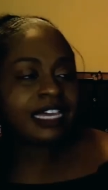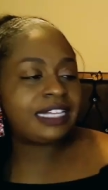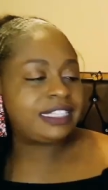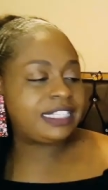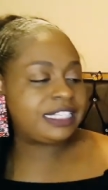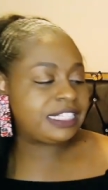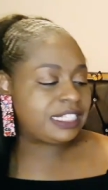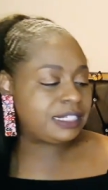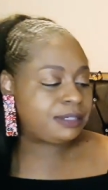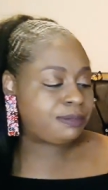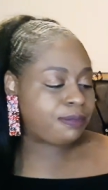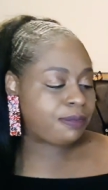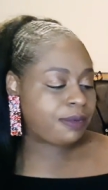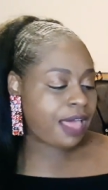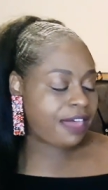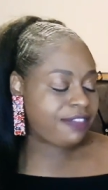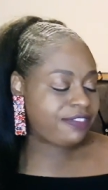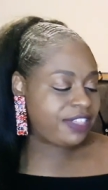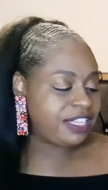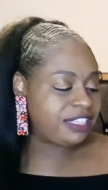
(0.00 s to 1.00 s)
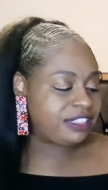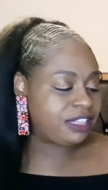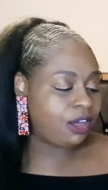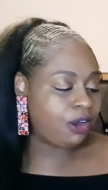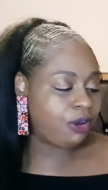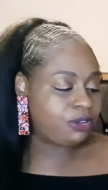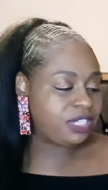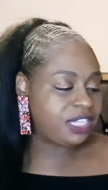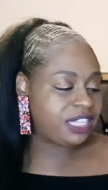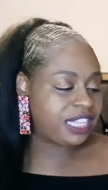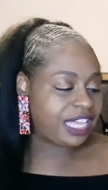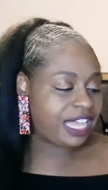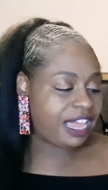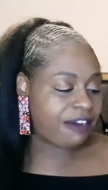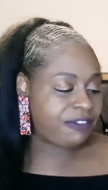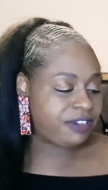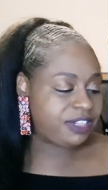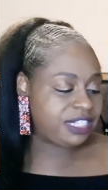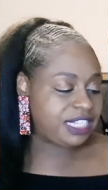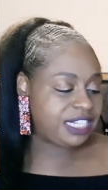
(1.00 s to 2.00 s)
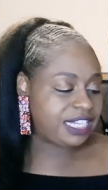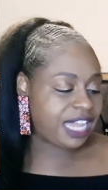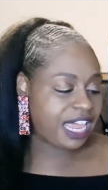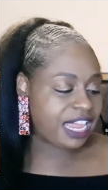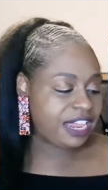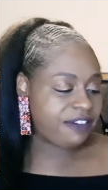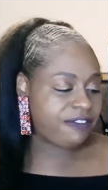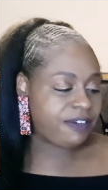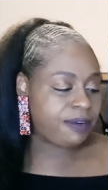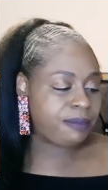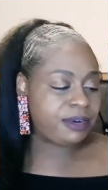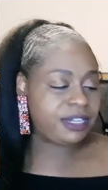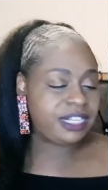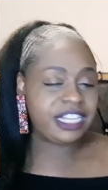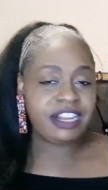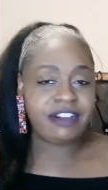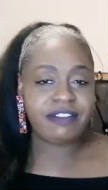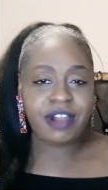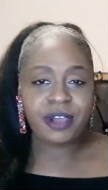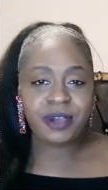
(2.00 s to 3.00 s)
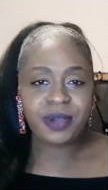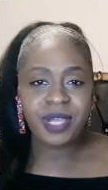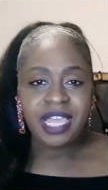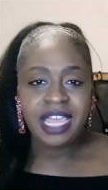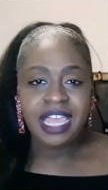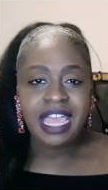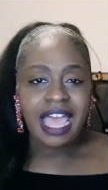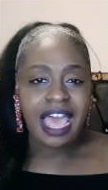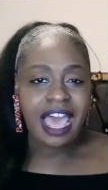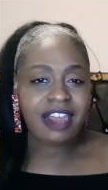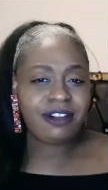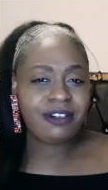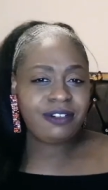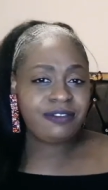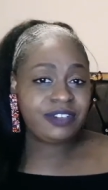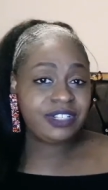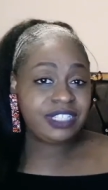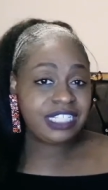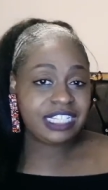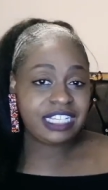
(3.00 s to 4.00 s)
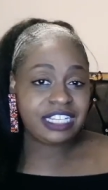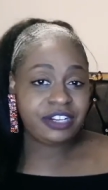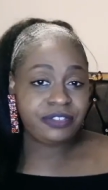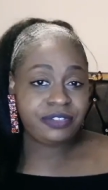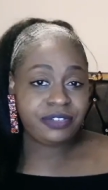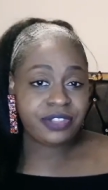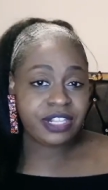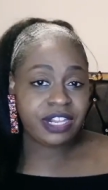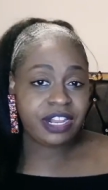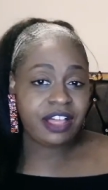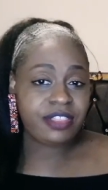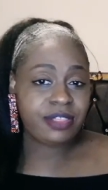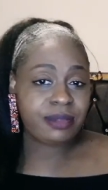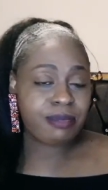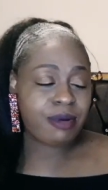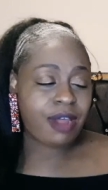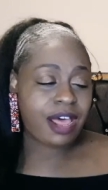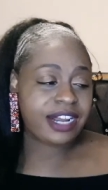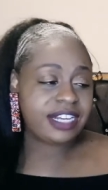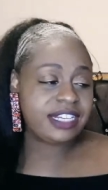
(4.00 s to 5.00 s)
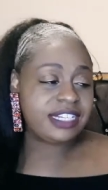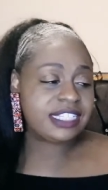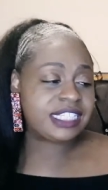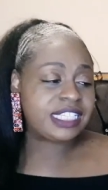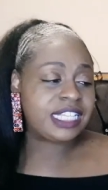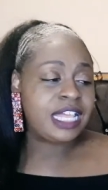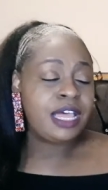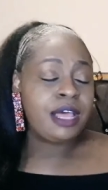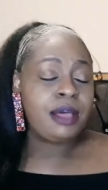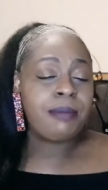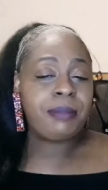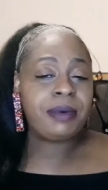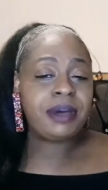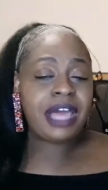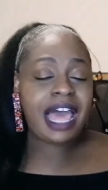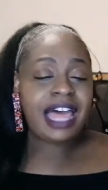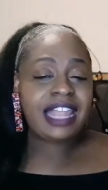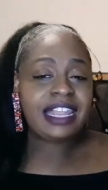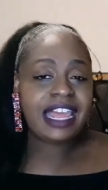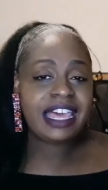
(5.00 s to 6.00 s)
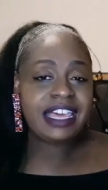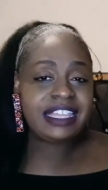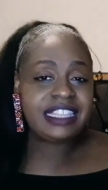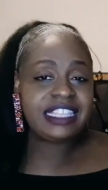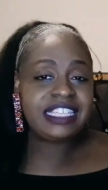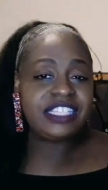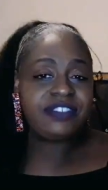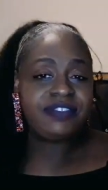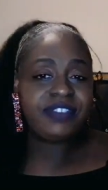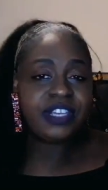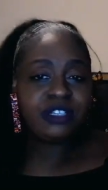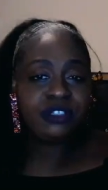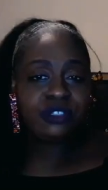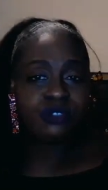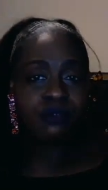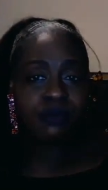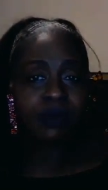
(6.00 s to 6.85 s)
this is, I think, the only thing I really like from Bolero. I don't really care for their other products. But I like these facial